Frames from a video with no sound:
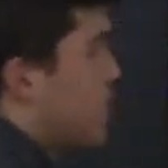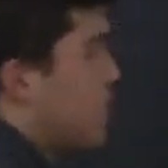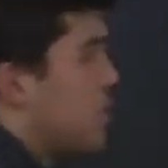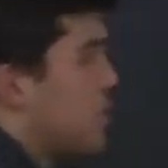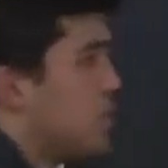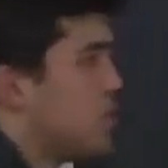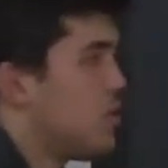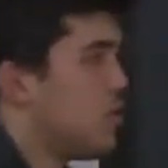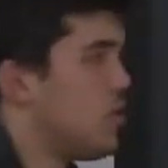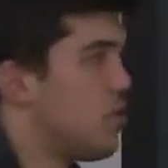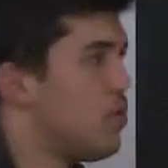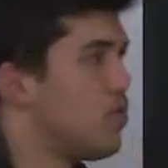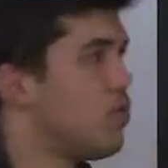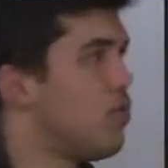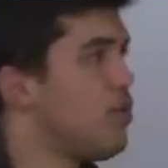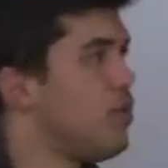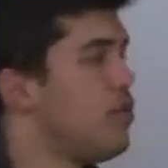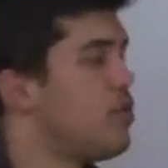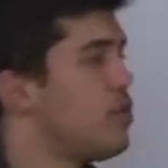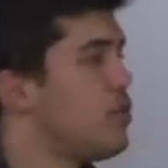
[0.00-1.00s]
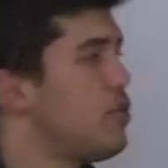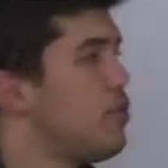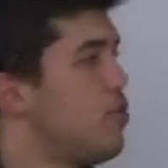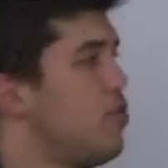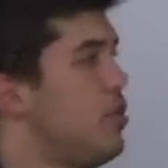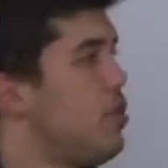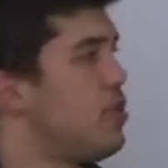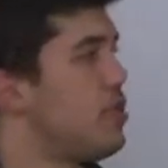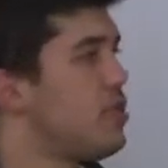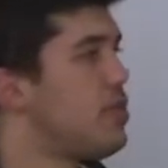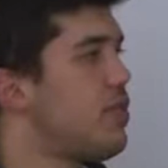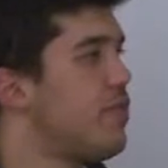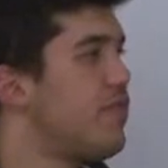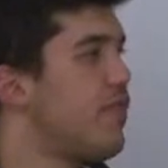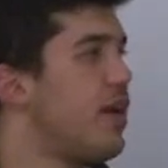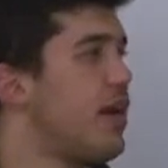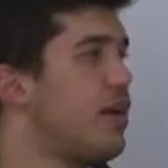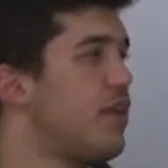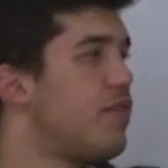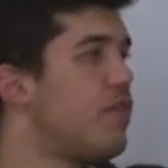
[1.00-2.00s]
So we need to
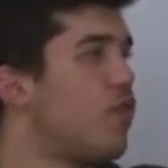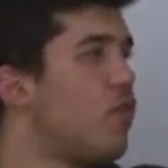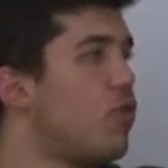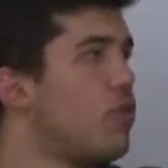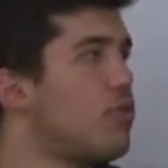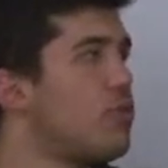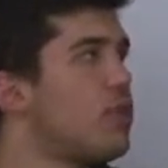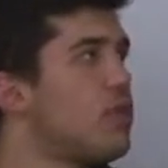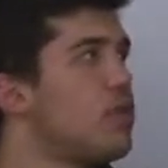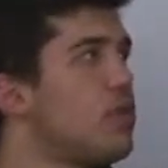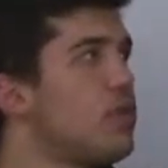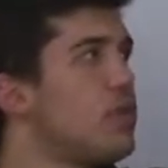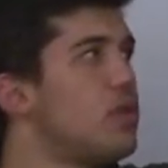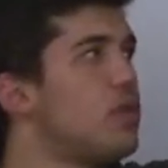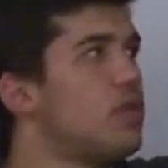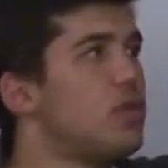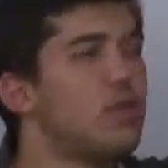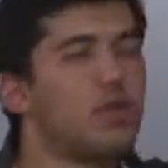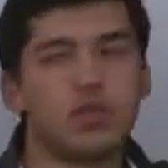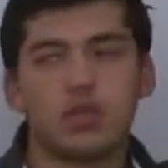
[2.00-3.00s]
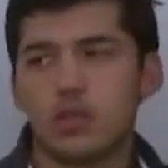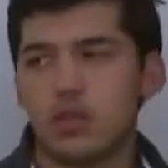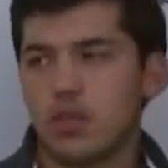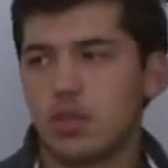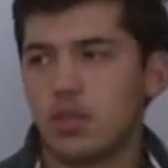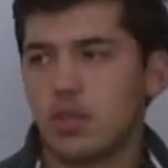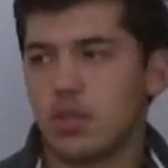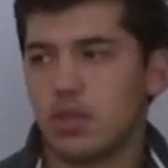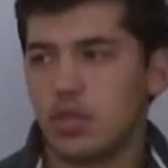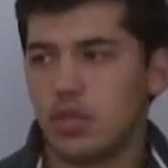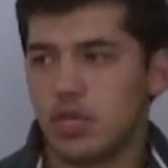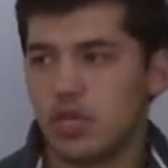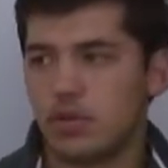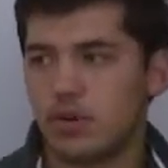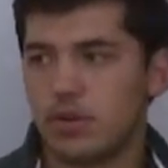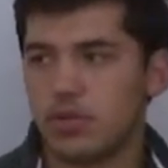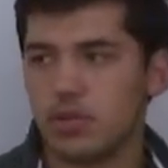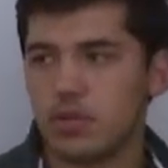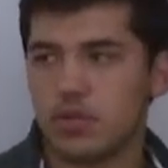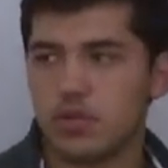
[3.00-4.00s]
define a formal
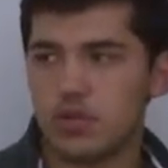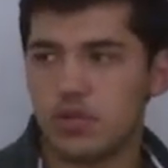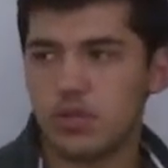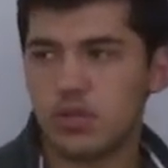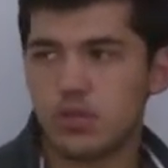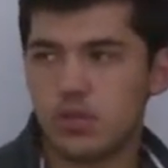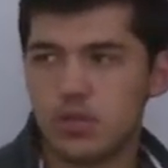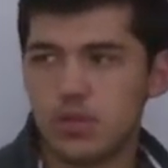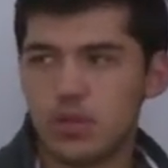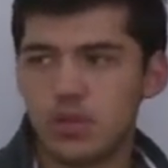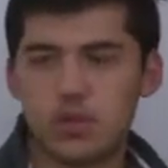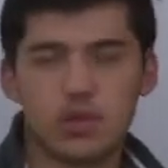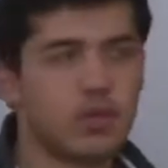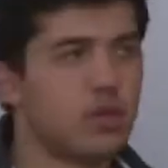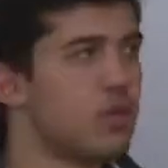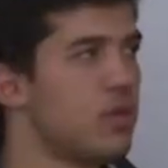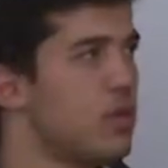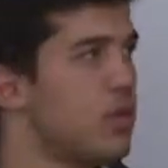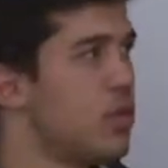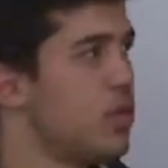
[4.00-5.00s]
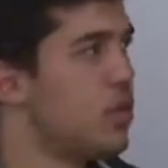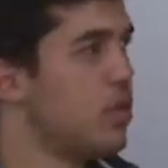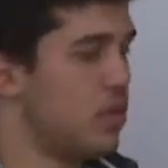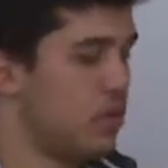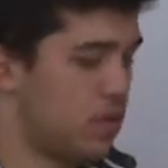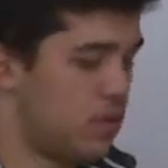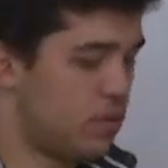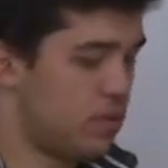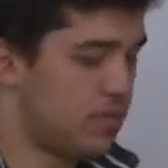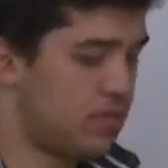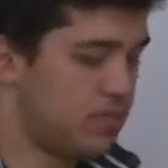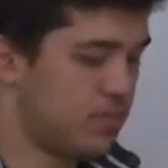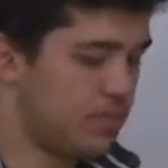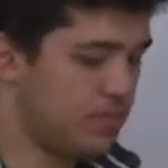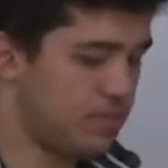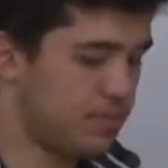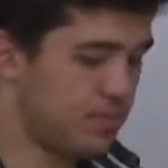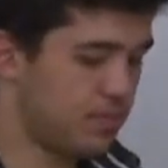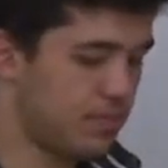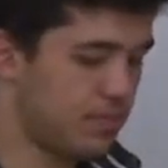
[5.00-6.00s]
expression. It needs to be a pair, so that would be something cross